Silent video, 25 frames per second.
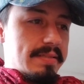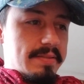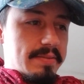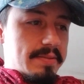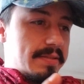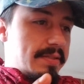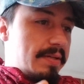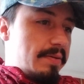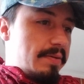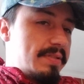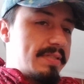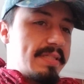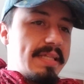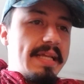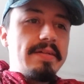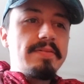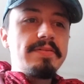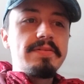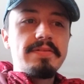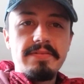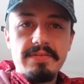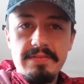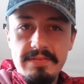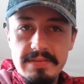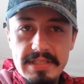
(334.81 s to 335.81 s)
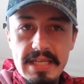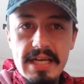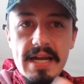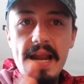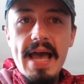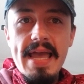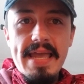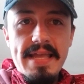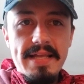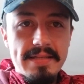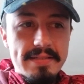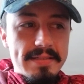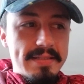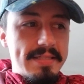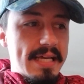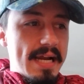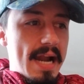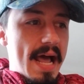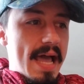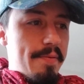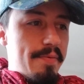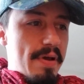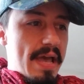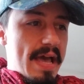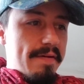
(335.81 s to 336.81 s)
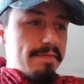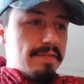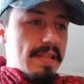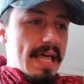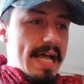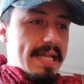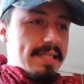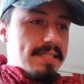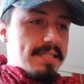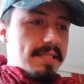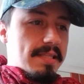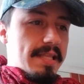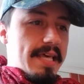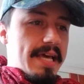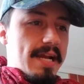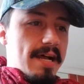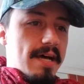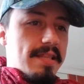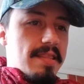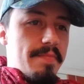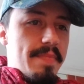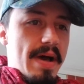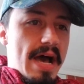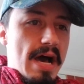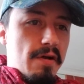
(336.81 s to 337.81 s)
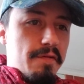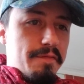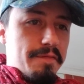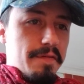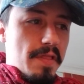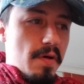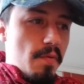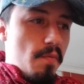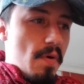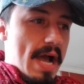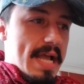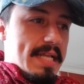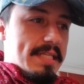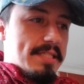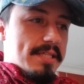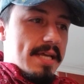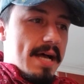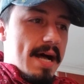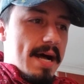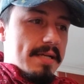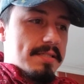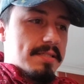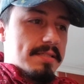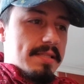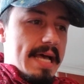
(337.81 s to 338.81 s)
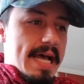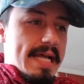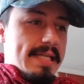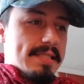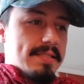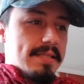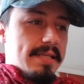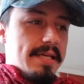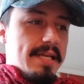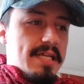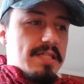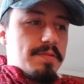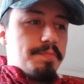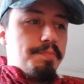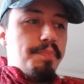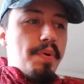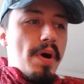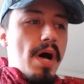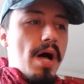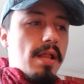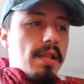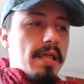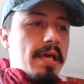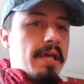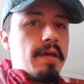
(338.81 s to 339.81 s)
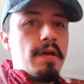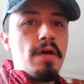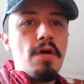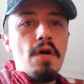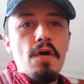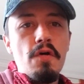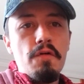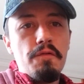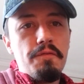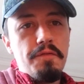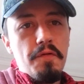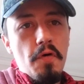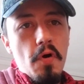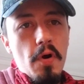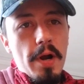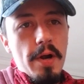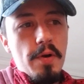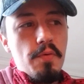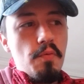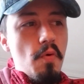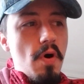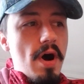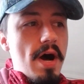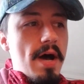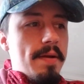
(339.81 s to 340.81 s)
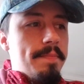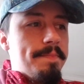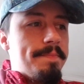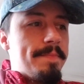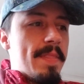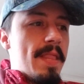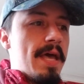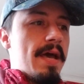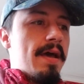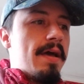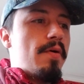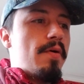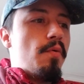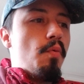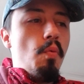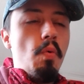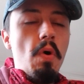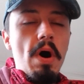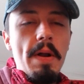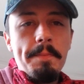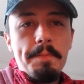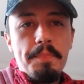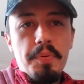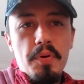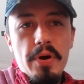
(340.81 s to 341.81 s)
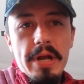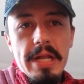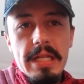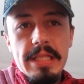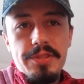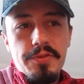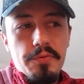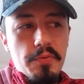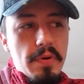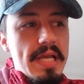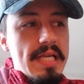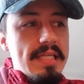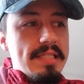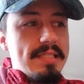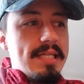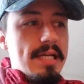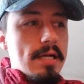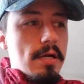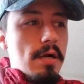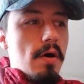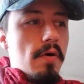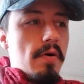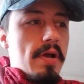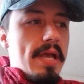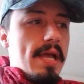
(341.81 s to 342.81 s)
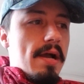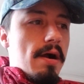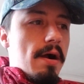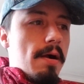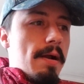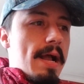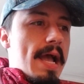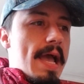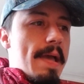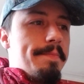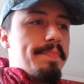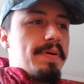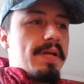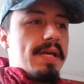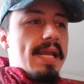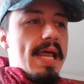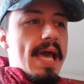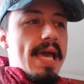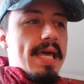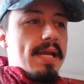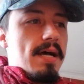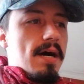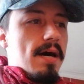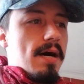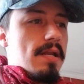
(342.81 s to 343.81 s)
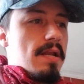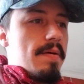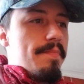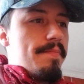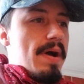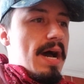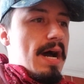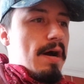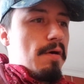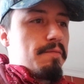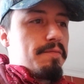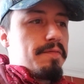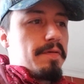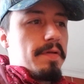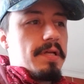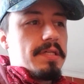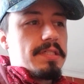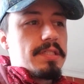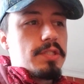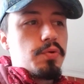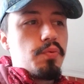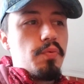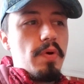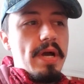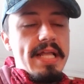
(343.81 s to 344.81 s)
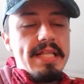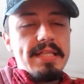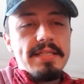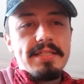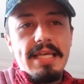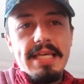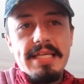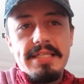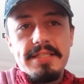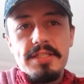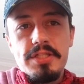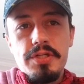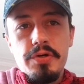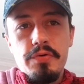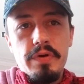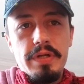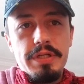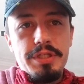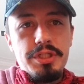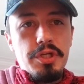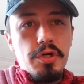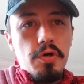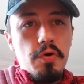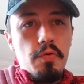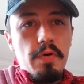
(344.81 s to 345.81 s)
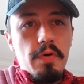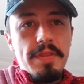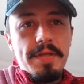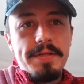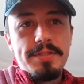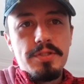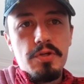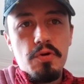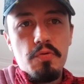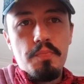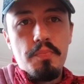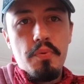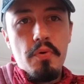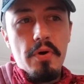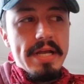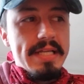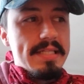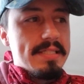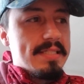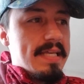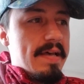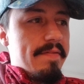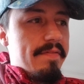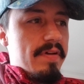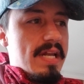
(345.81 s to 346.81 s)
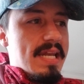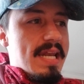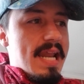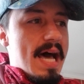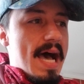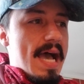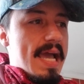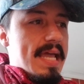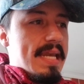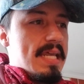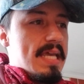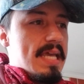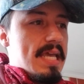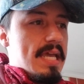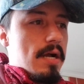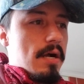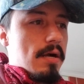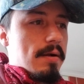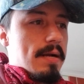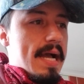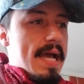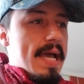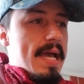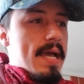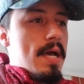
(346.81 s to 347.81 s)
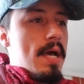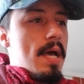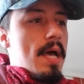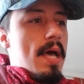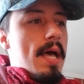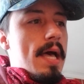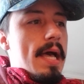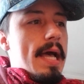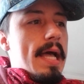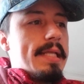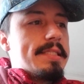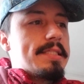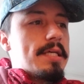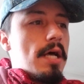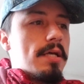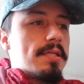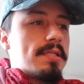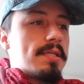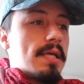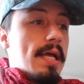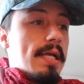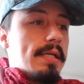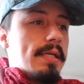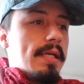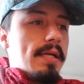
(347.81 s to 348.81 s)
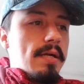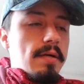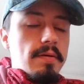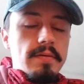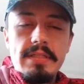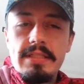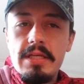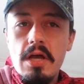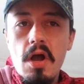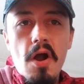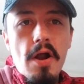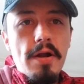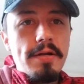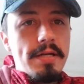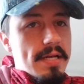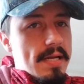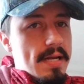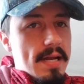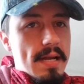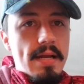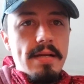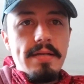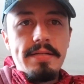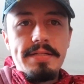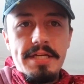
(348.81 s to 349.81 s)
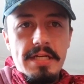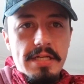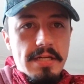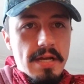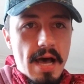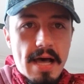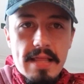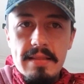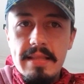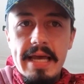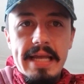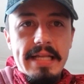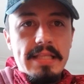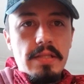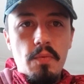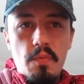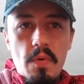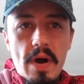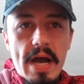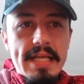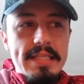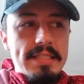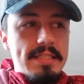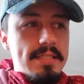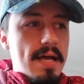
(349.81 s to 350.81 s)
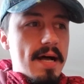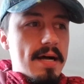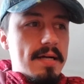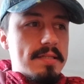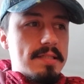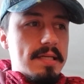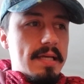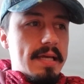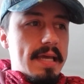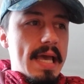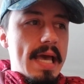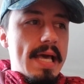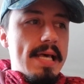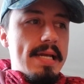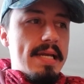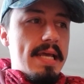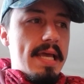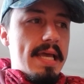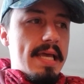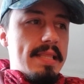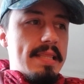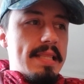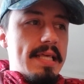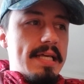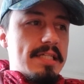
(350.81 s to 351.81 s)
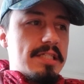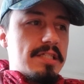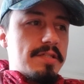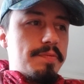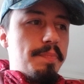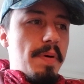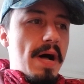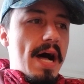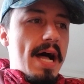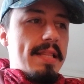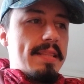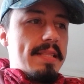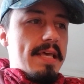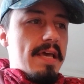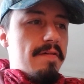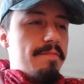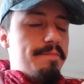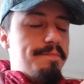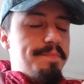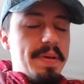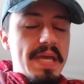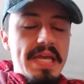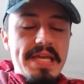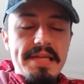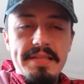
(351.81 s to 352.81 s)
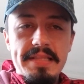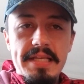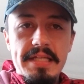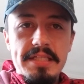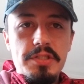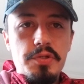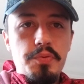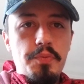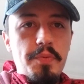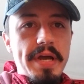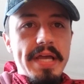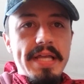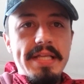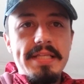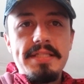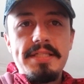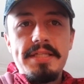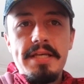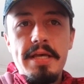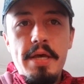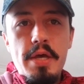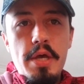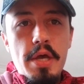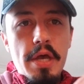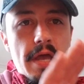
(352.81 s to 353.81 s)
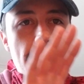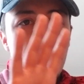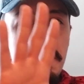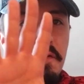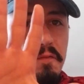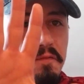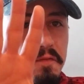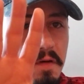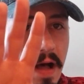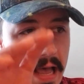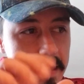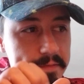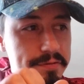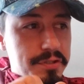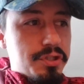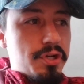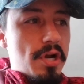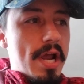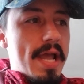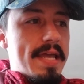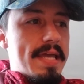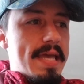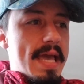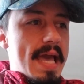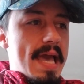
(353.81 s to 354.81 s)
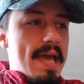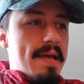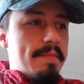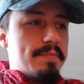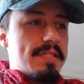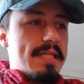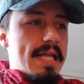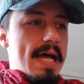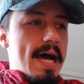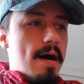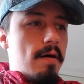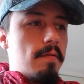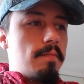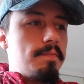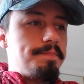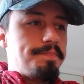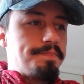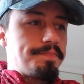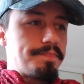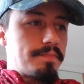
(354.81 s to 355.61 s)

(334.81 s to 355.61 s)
So no. Tonight we have Lance Lynn on the mound for the White Sox. Lance Lynn is balling. 4-1. 1.30 ERA. Pineda on the mound for the Twins. He's 2-2 with a 2.79 ERA. It's hard to not like the White Sox again in this spot. They've beaten the Twins in 5 straight games. Now,